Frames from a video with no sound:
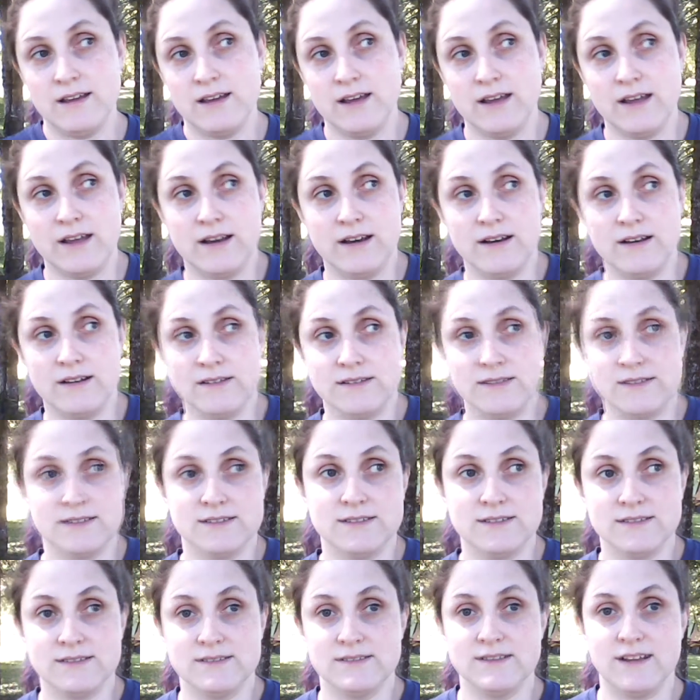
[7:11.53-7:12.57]
and
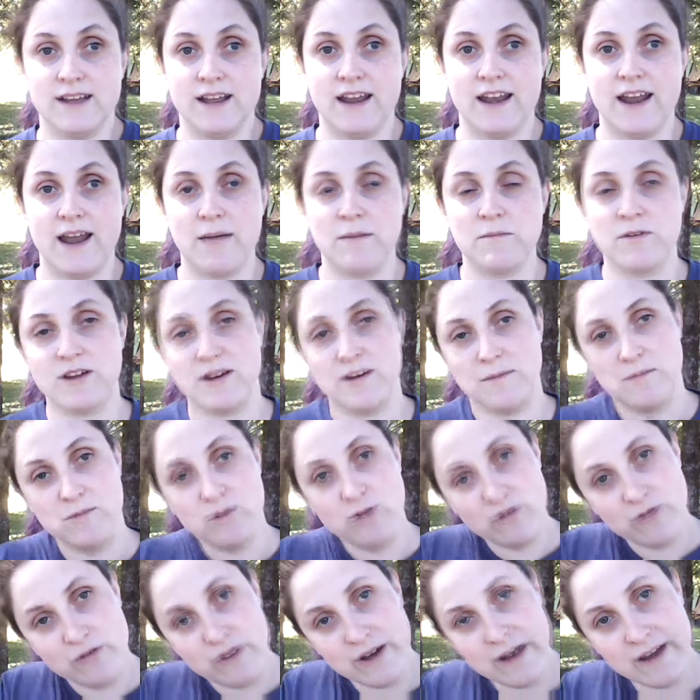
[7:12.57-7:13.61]
I'm gonna
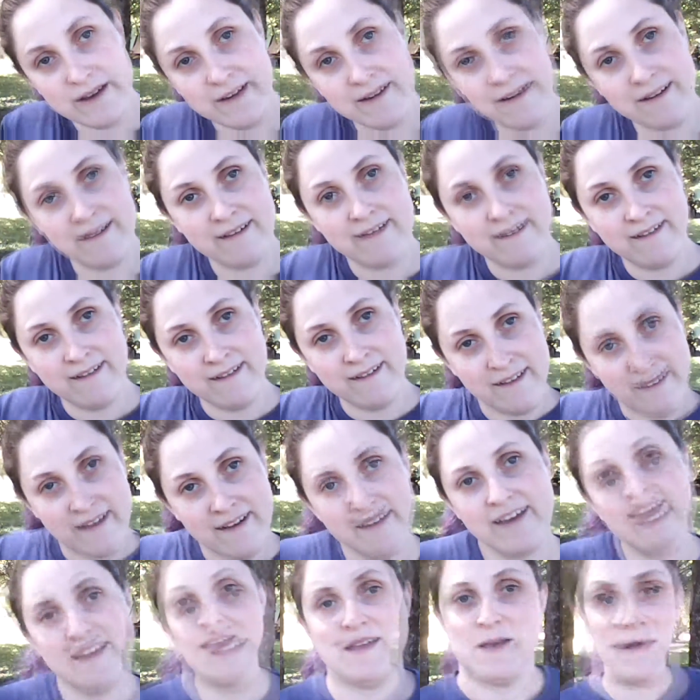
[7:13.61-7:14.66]
move
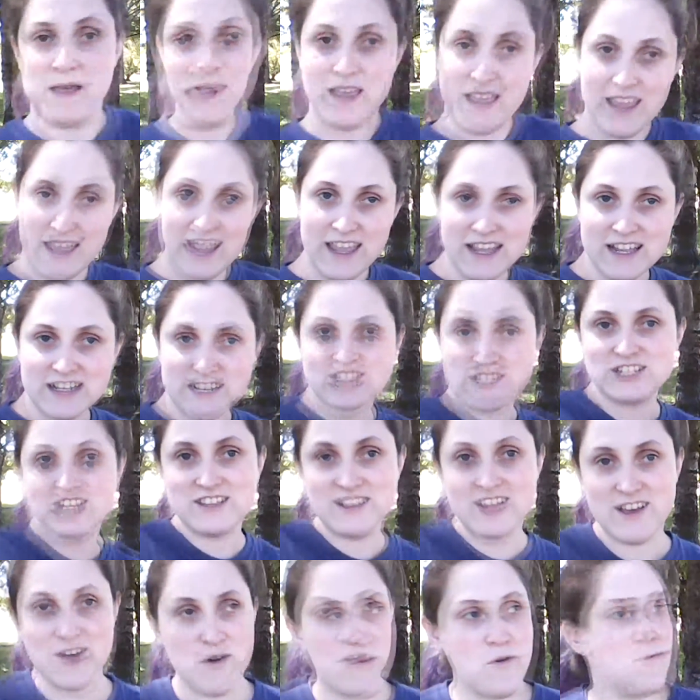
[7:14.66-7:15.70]
into
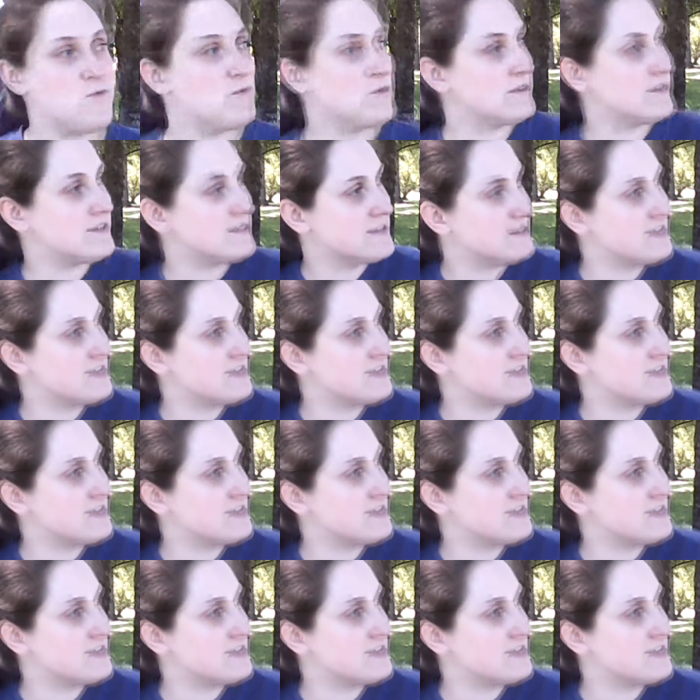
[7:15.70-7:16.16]
those